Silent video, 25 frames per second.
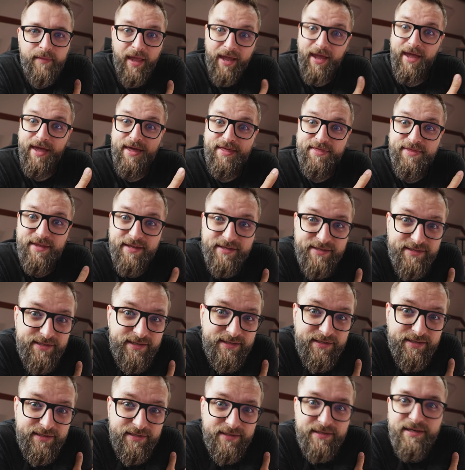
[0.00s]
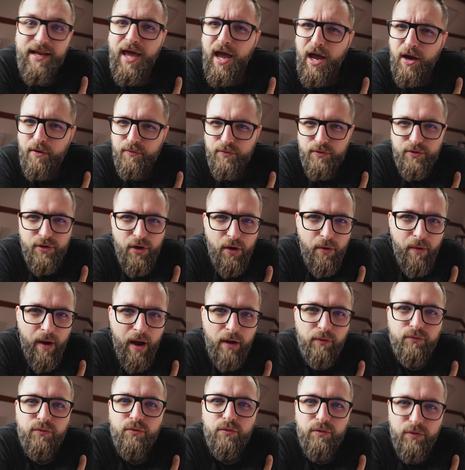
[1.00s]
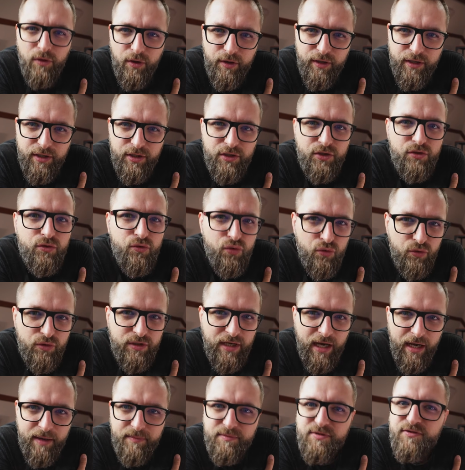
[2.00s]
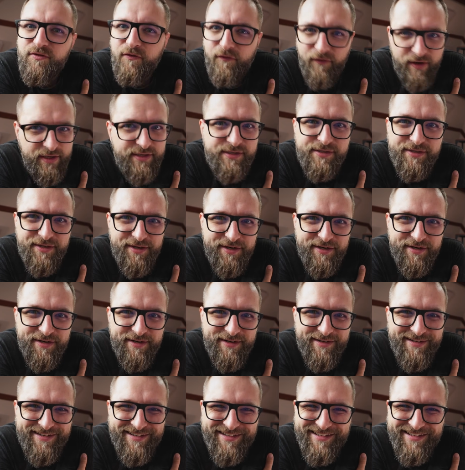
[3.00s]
And that's it! Now you know how to log in 2 times faster.